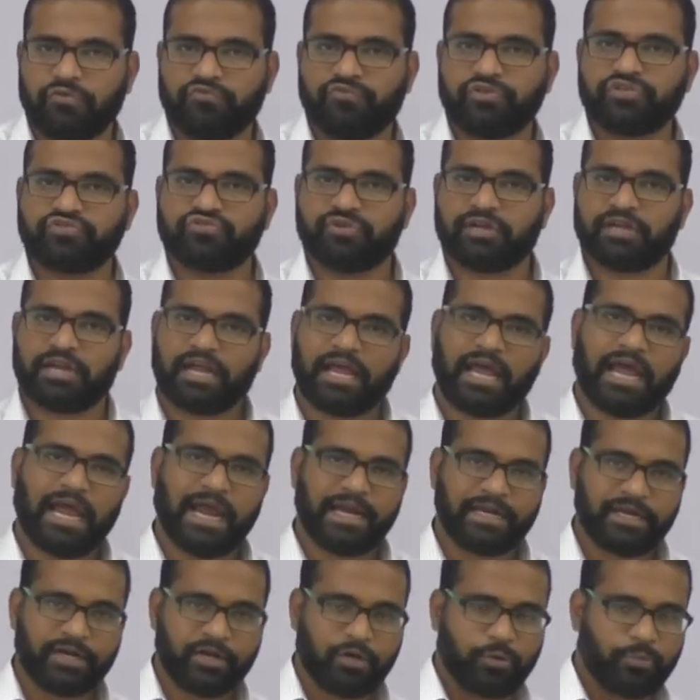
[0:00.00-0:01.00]
which were
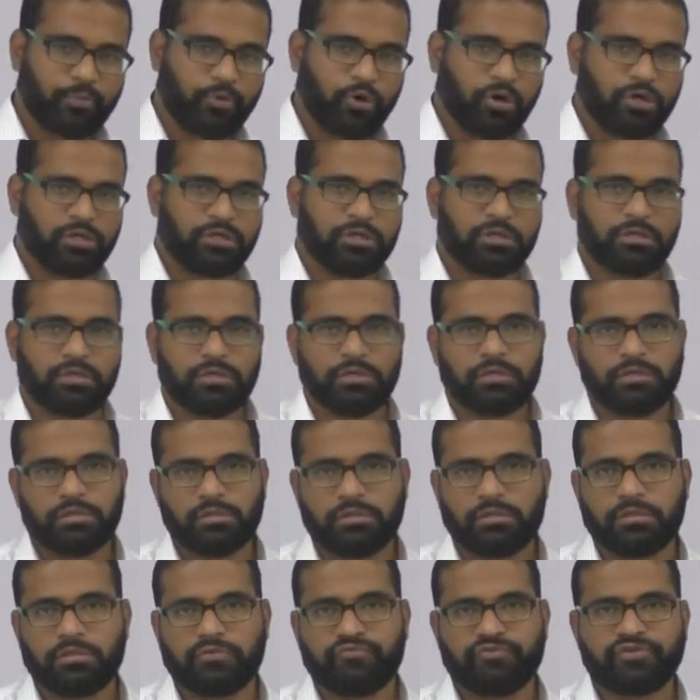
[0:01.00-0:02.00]
added upon
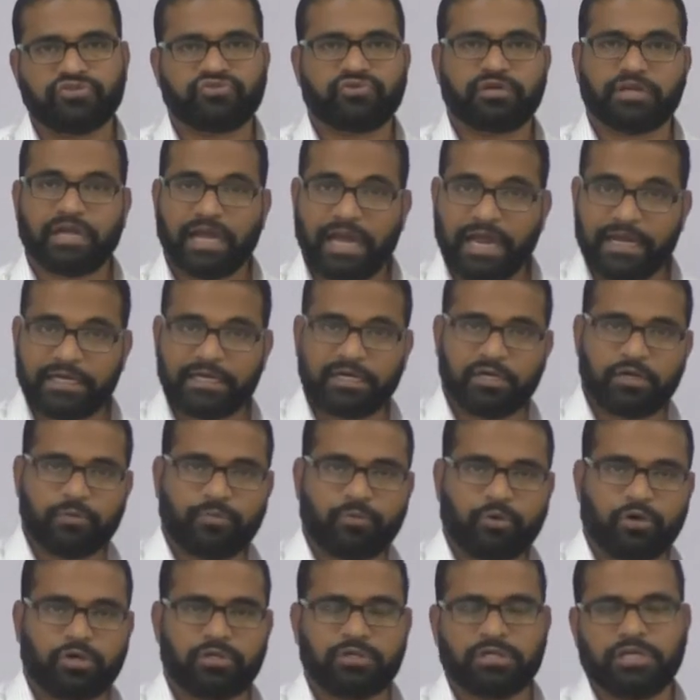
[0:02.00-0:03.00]
which were added
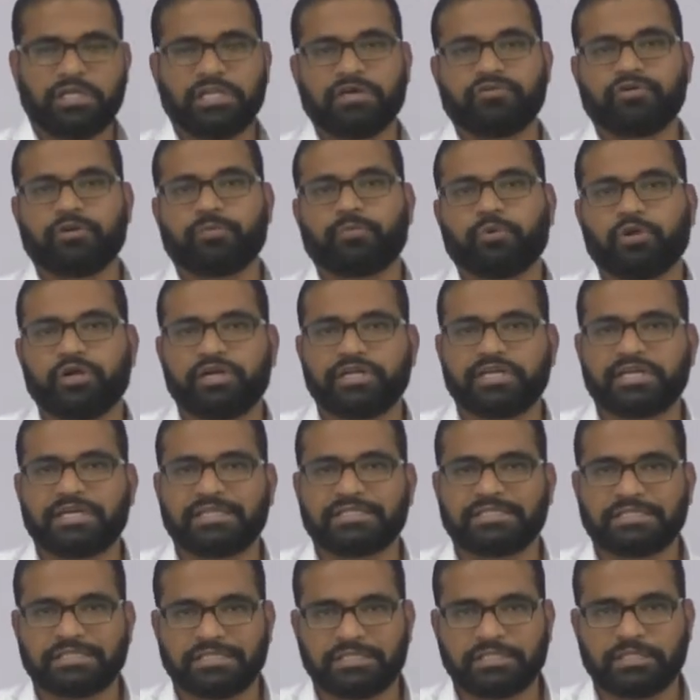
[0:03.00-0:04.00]
upon in our political
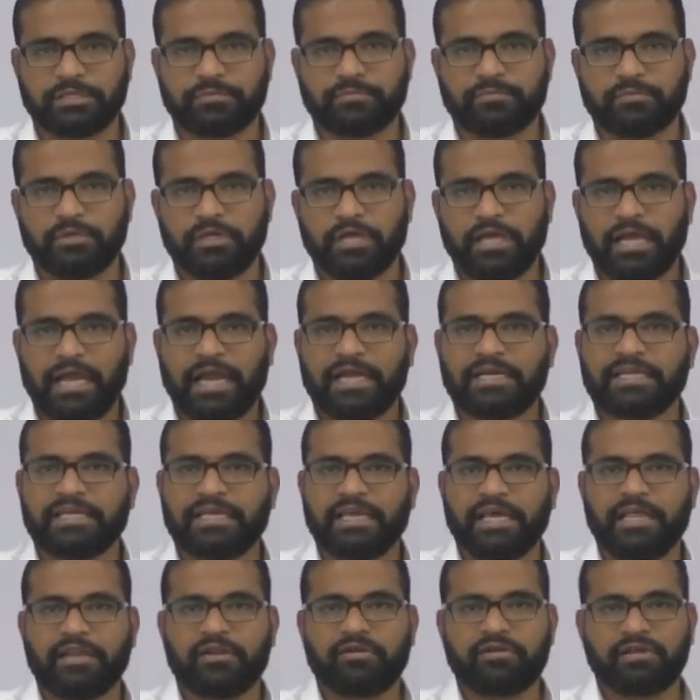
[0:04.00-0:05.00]
system and
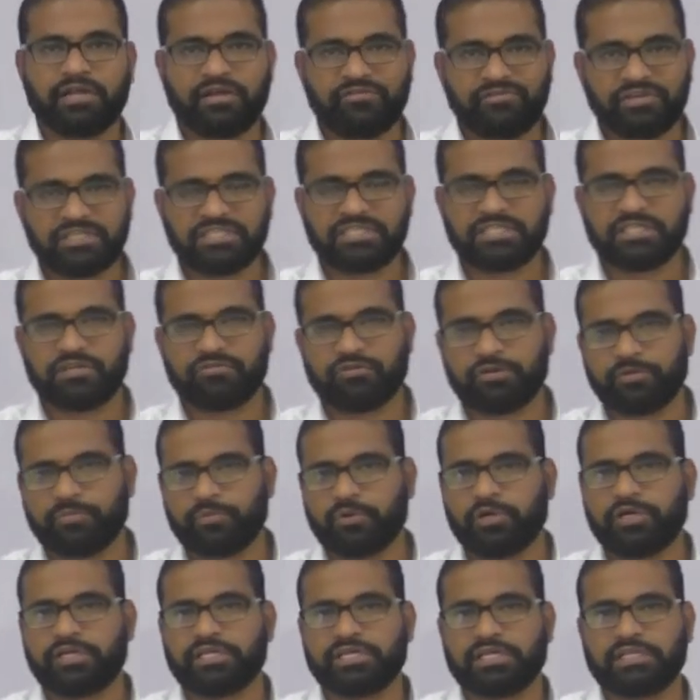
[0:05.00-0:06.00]
gain relevance in our
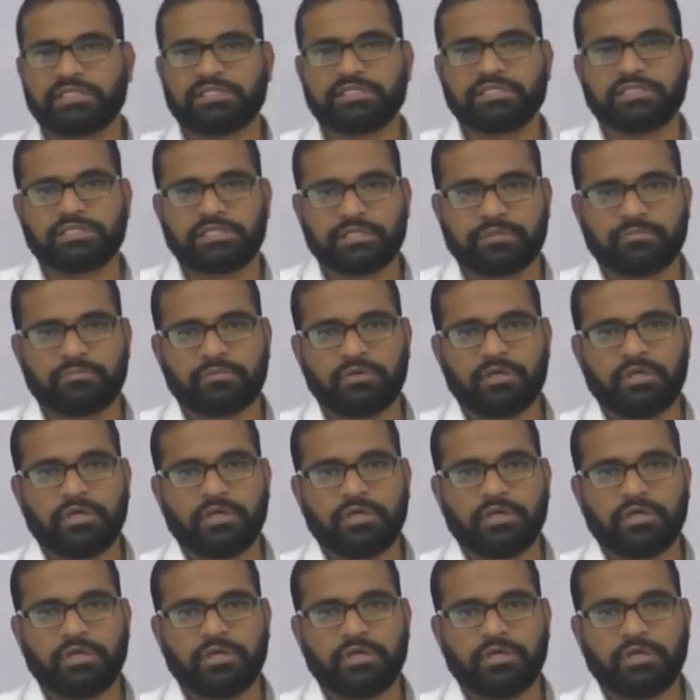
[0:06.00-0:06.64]
political system,